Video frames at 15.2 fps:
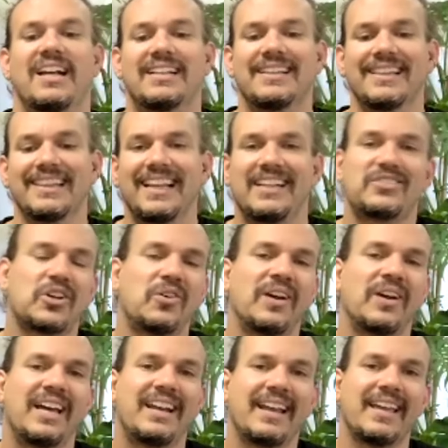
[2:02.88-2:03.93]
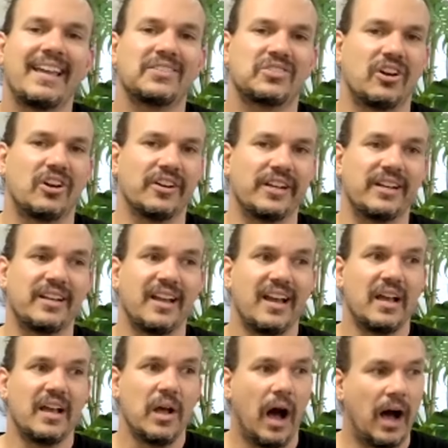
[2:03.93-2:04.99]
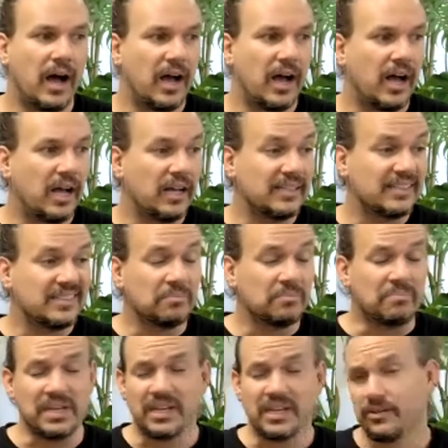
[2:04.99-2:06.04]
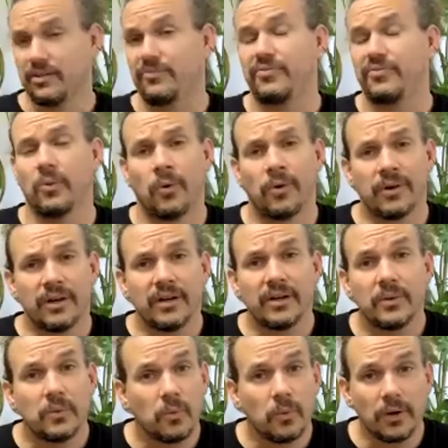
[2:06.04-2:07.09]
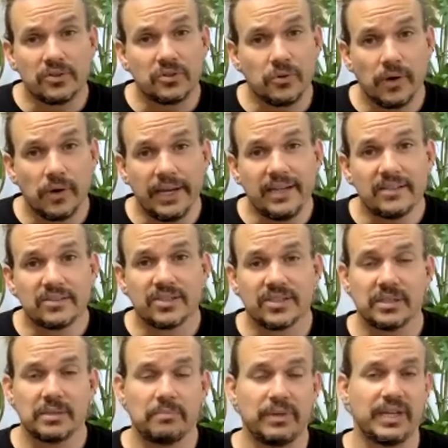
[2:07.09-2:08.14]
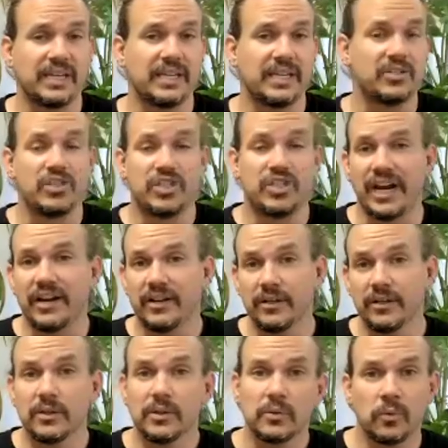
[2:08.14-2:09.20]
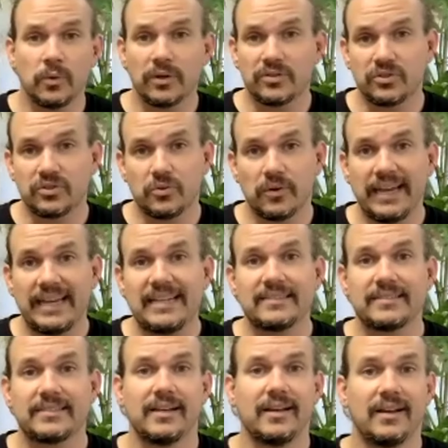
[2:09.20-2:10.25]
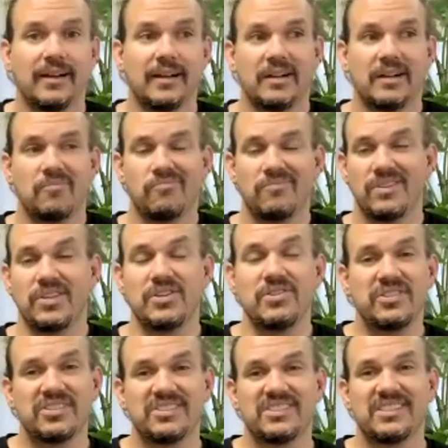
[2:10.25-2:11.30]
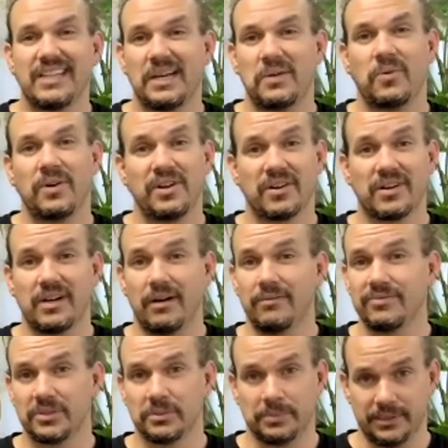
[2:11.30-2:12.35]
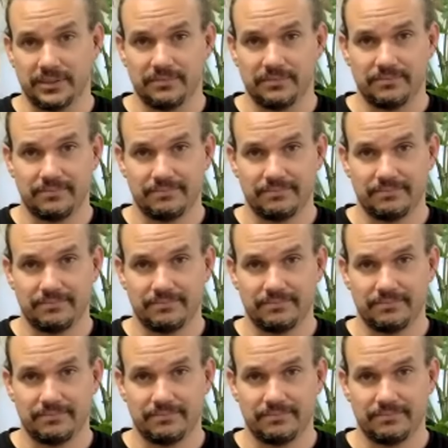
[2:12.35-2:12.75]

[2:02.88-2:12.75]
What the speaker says: let's go ahead and get started. Being on the floor works great. Being in a chair works great. You just decide where you're comfortable.